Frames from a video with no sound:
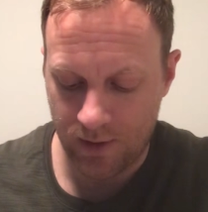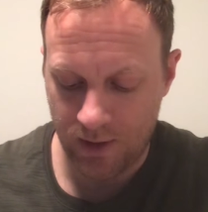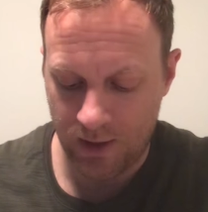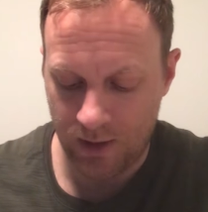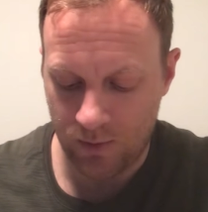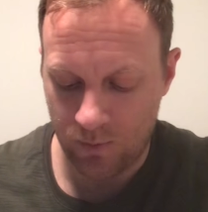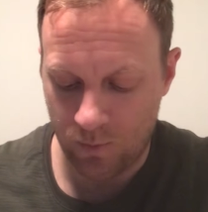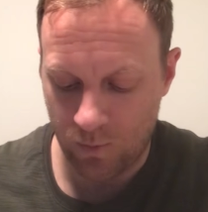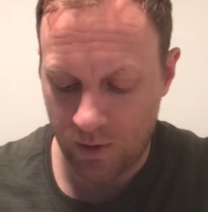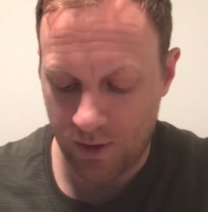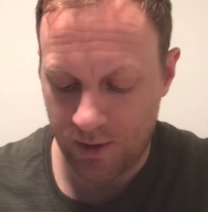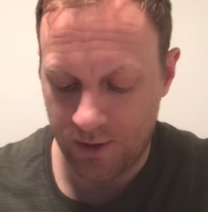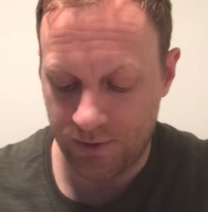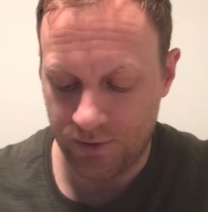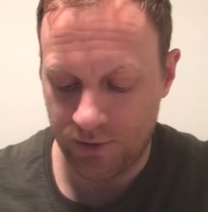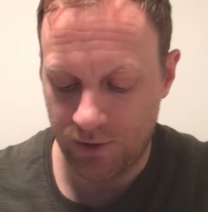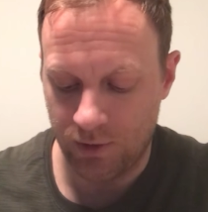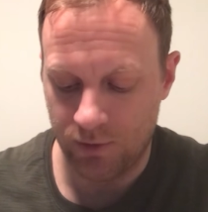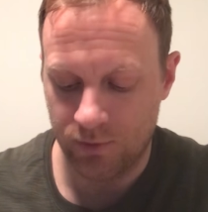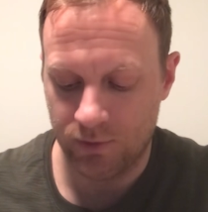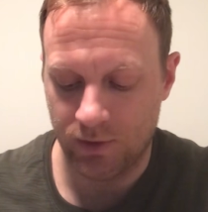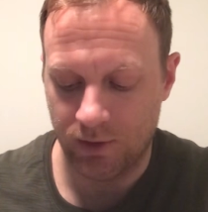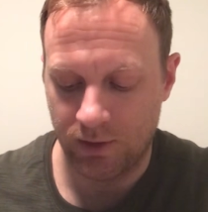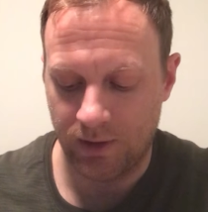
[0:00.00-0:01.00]
than what is
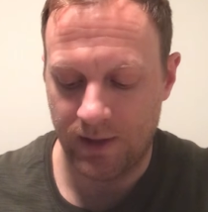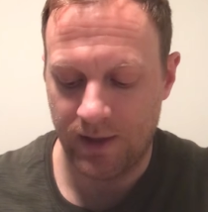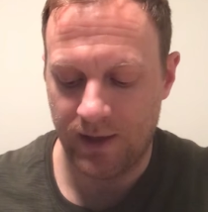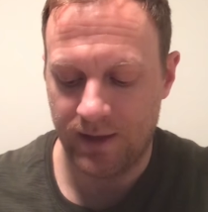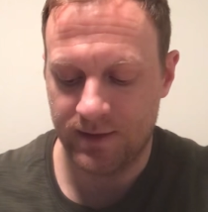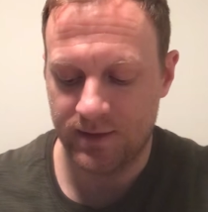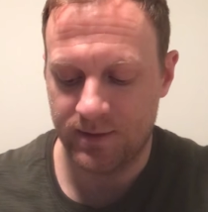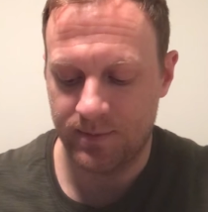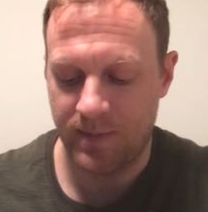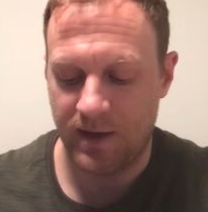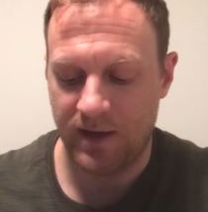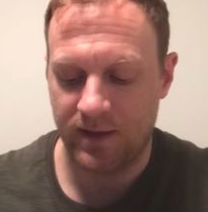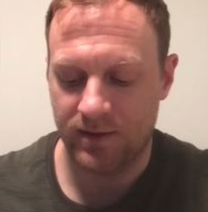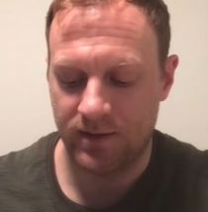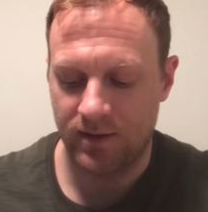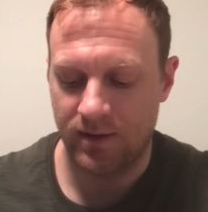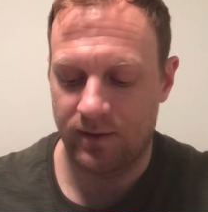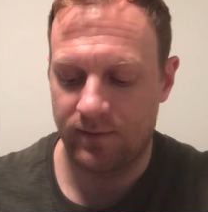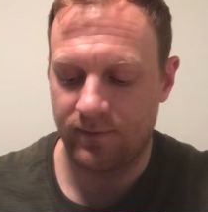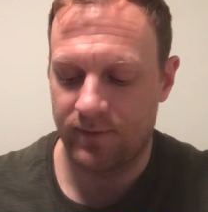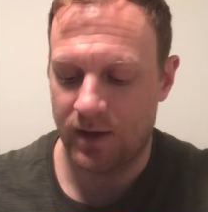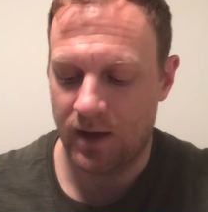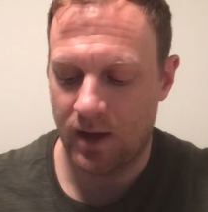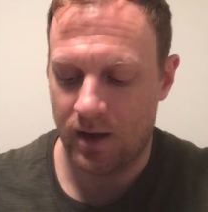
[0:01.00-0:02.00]
usually expected
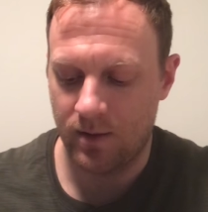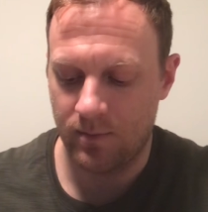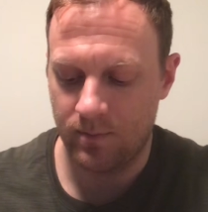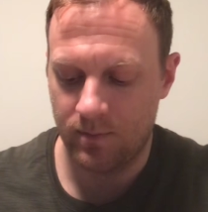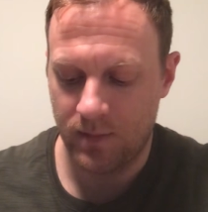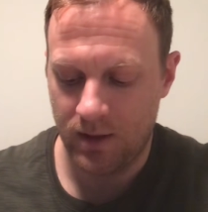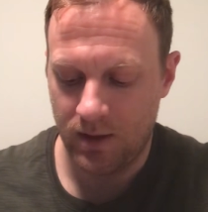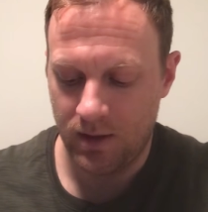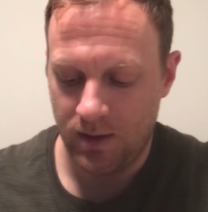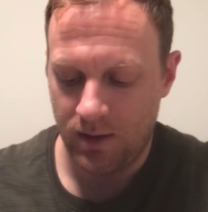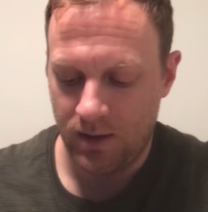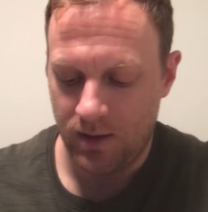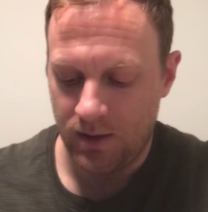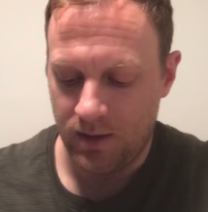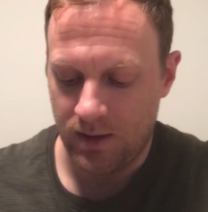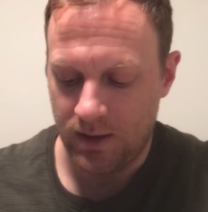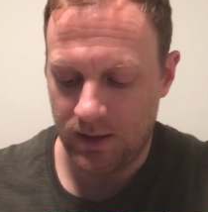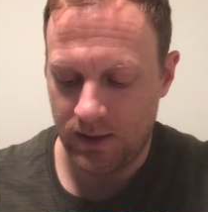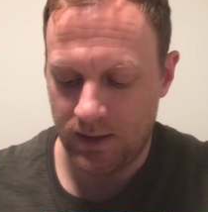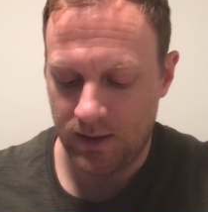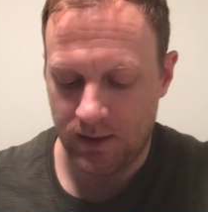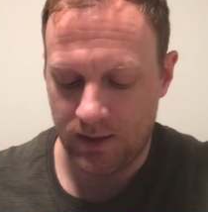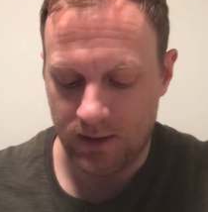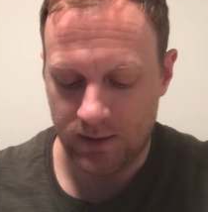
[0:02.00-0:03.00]
of them,
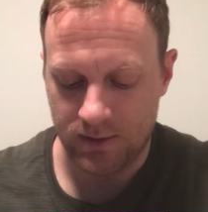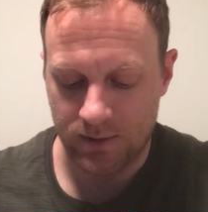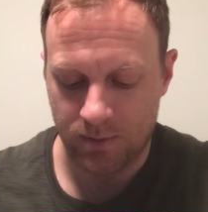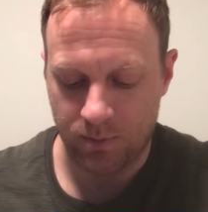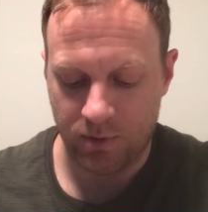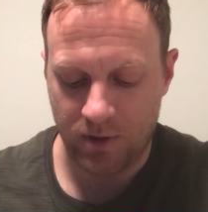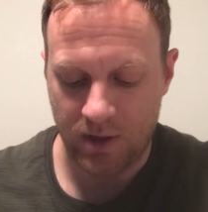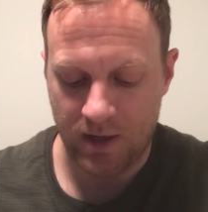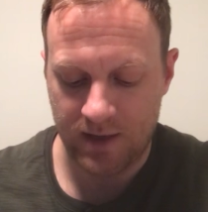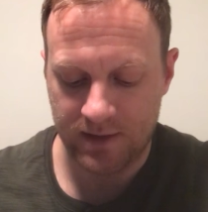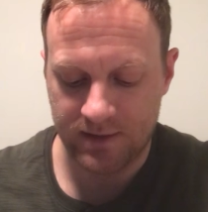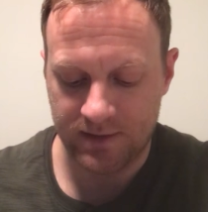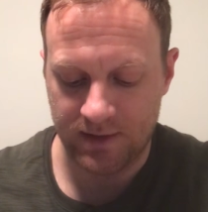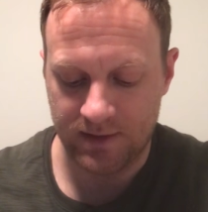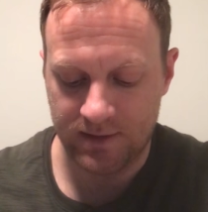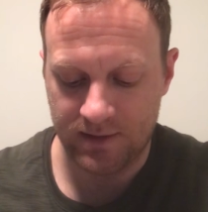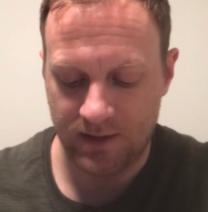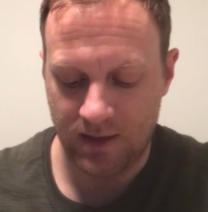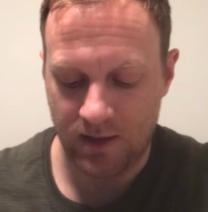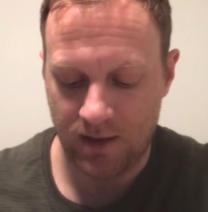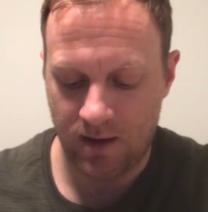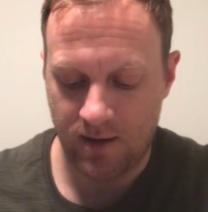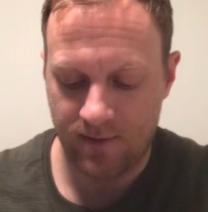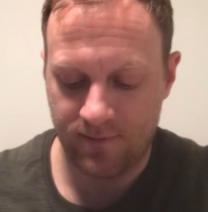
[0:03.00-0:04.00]
and is a process
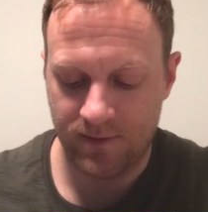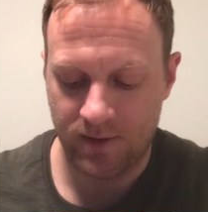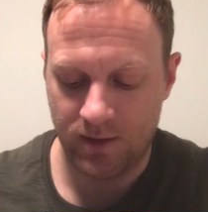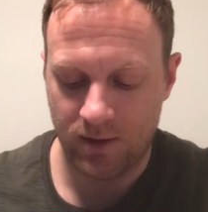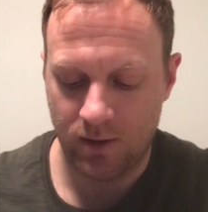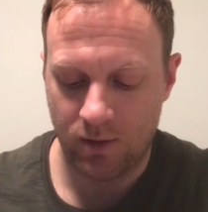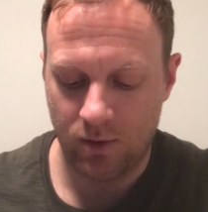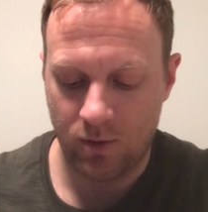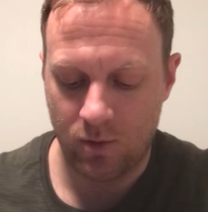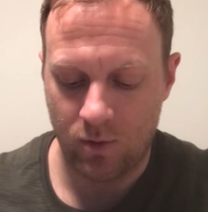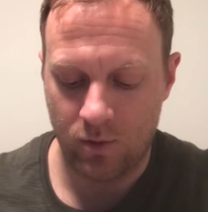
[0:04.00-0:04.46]
that often